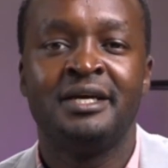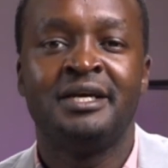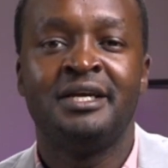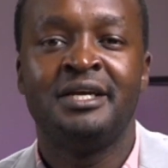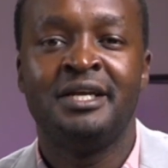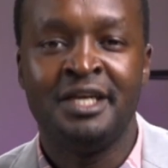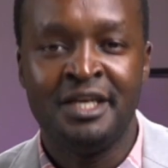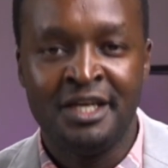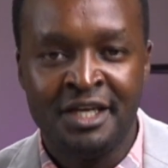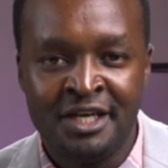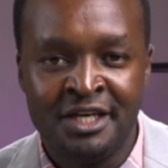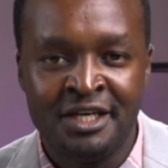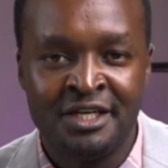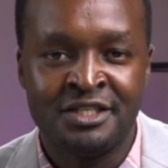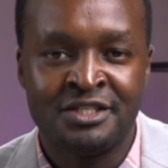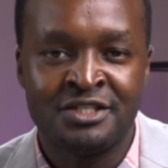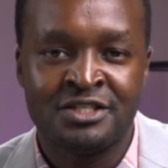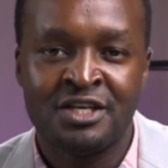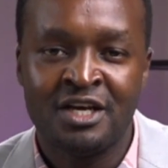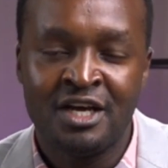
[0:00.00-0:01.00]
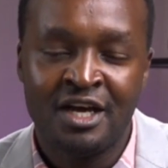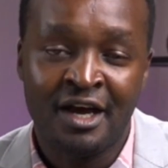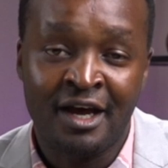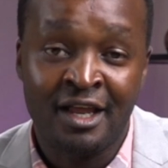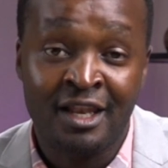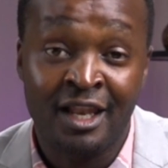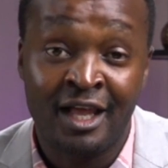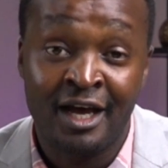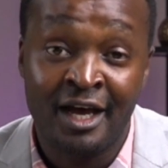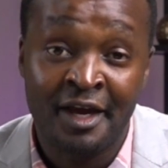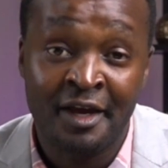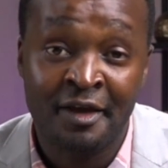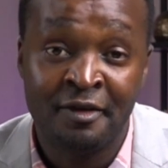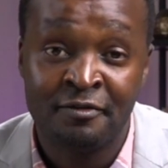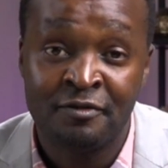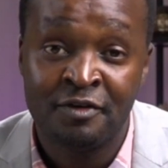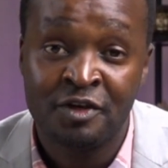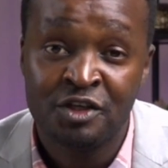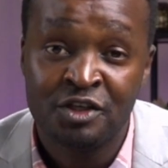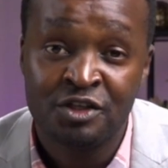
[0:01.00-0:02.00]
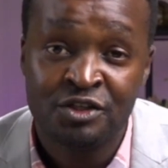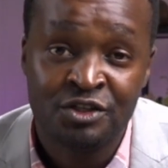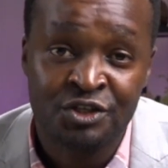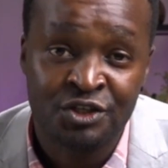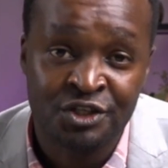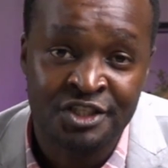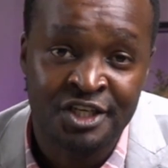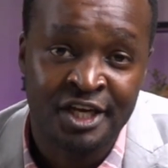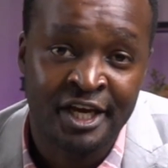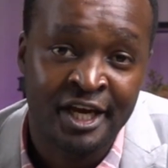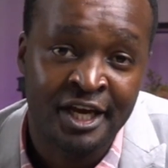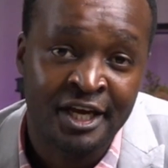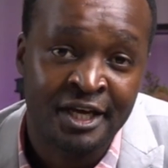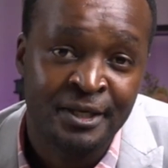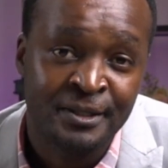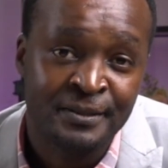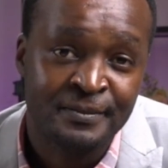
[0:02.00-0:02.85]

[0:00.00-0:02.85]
he is alive today.